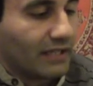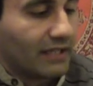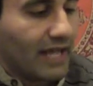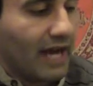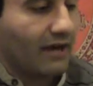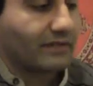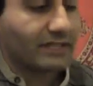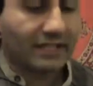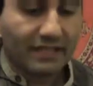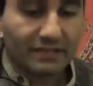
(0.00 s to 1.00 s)
now
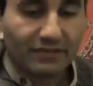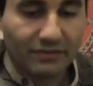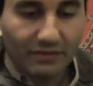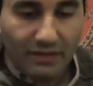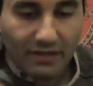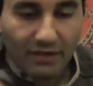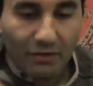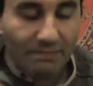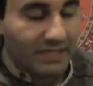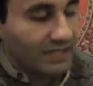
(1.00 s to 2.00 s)
to get to
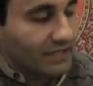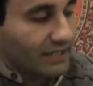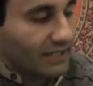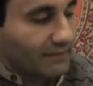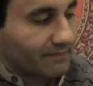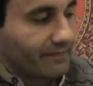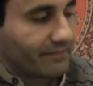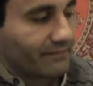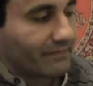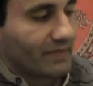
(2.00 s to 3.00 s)
open D,
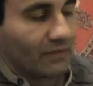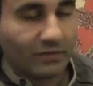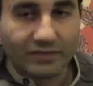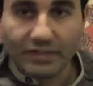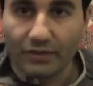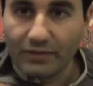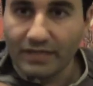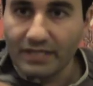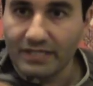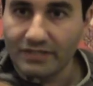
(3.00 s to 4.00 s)
we'll start with
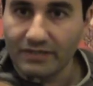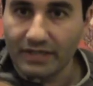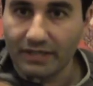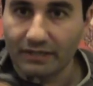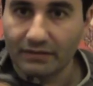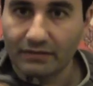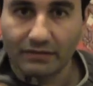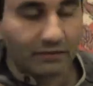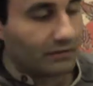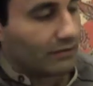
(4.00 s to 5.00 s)
the E string.
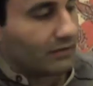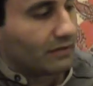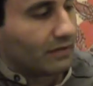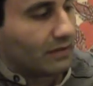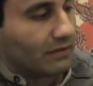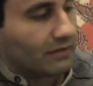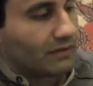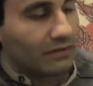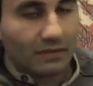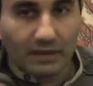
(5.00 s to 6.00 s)

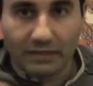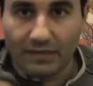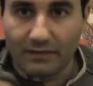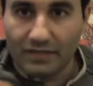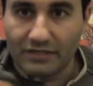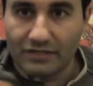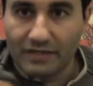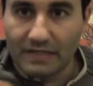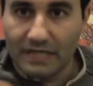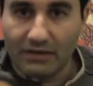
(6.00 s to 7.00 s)
Now we're going to
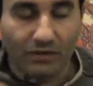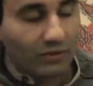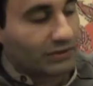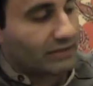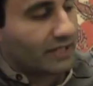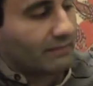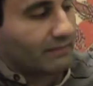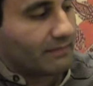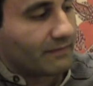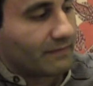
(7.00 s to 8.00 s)
tune it down a whole step
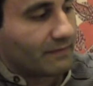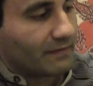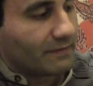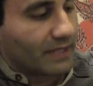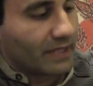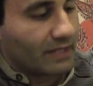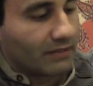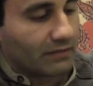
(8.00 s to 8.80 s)
from E.